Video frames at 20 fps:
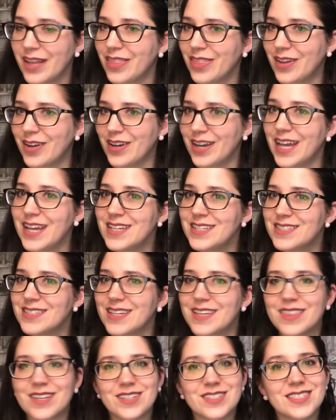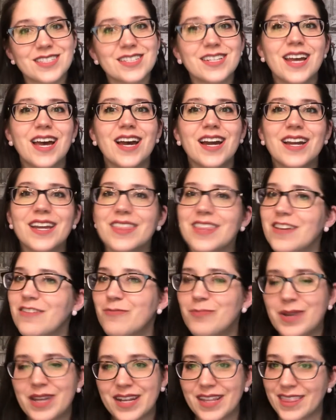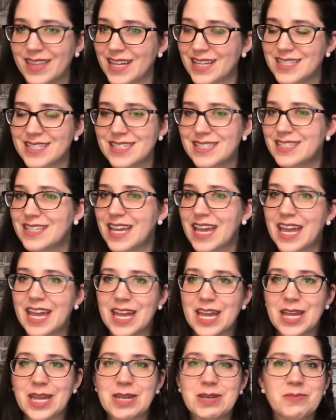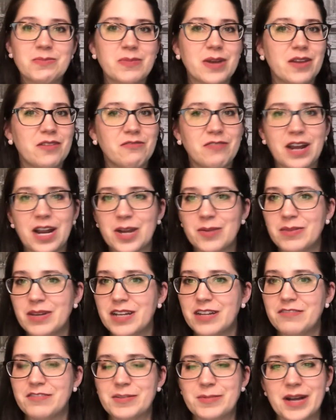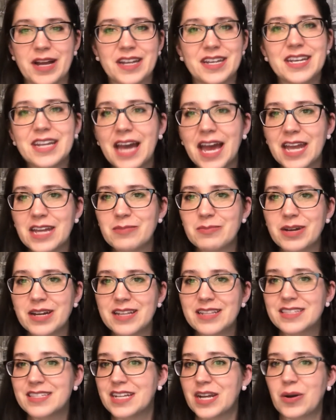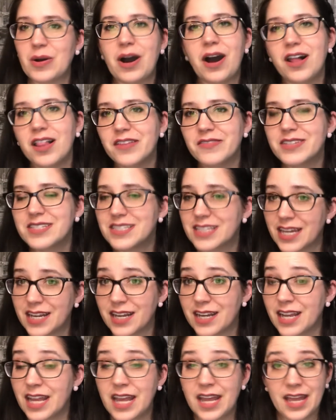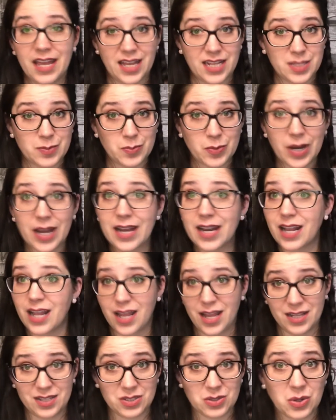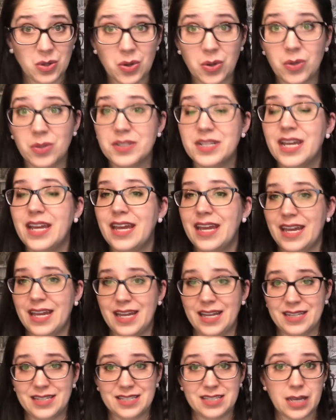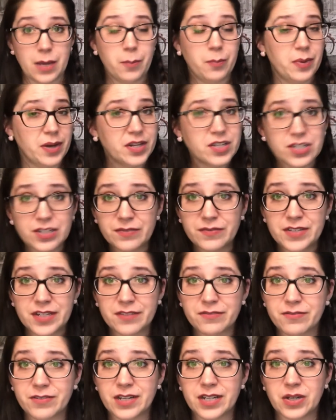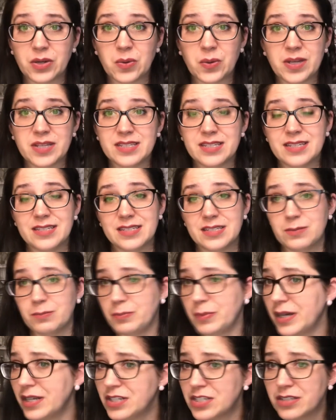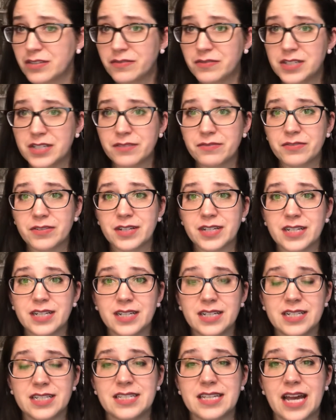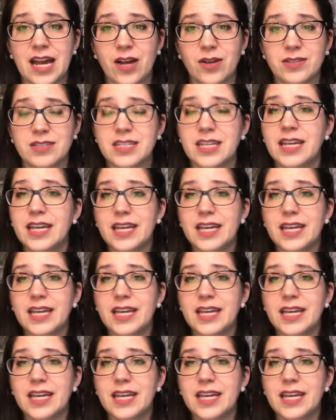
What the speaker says: They're nice and they're snug and they've been in that same environment for about 9 months, and now all of a sudden it's bright, it's cold, it's a bunch of different noises, a bunch of different sounds.